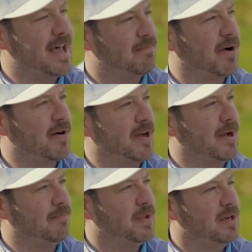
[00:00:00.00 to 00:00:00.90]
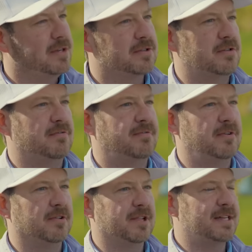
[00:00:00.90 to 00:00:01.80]
that part up so you
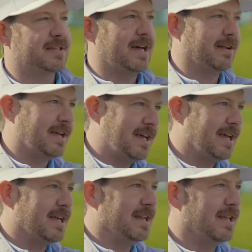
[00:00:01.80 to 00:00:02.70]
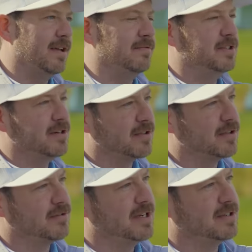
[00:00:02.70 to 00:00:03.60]
feel less kind of kick and give during
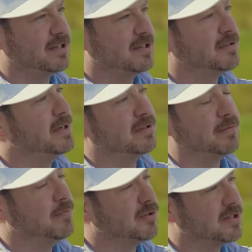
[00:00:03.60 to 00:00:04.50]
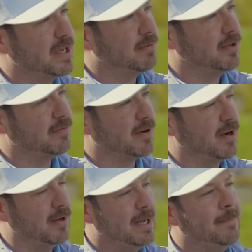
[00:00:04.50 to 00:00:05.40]
the transition. Just makes it a little bit more stable
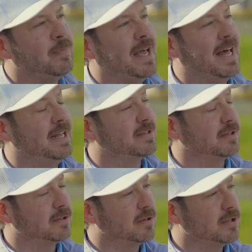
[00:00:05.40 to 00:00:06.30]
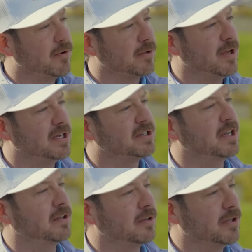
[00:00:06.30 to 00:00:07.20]
overall. Like and it's a little lower launching
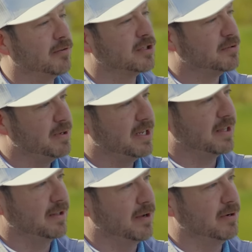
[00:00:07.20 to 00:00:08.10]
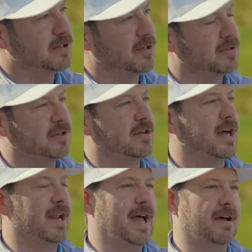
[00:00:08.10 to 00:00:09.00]
and a little lower spinning than the original. So you
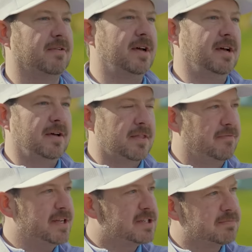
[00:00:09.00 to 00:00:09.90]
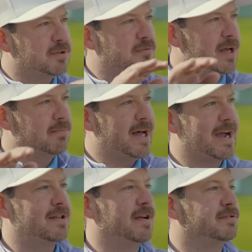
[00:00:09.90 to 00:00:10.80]
kind of have the Ventus blue, red,
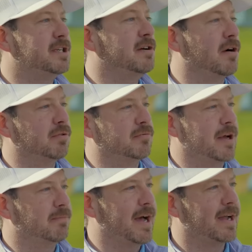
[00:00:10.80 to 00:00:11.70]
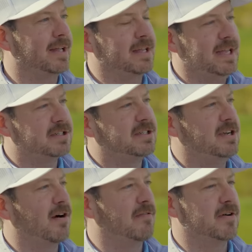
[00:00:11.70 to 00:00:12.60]
black, and you have TR blue, red, black. And each
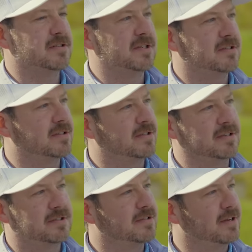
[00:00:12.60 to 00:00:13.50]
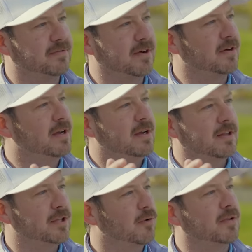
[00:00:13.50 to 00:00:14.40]
TR version is just a stiffer,
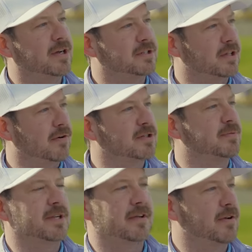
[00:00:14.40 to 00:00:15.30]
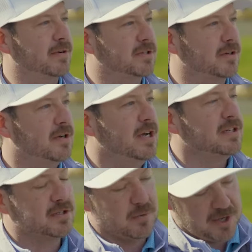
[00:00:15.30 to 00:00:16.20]
lower launching, okay. lower spinning of the original.
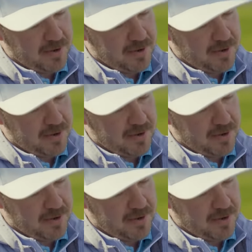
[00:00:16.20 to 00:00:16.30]
Anything so what